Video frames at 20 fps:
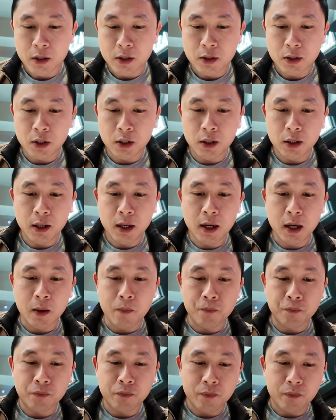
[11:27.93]
So you get
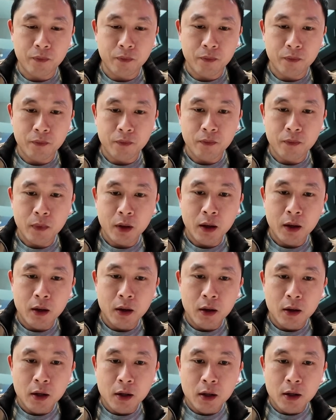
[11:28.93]

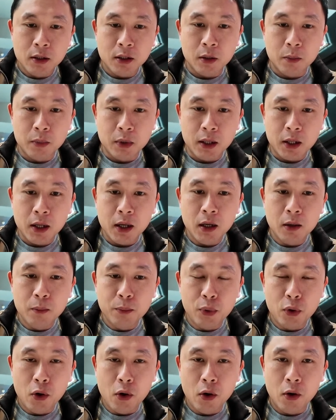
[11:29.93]
some king
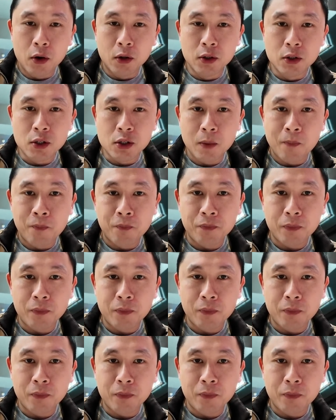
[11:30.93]
prawns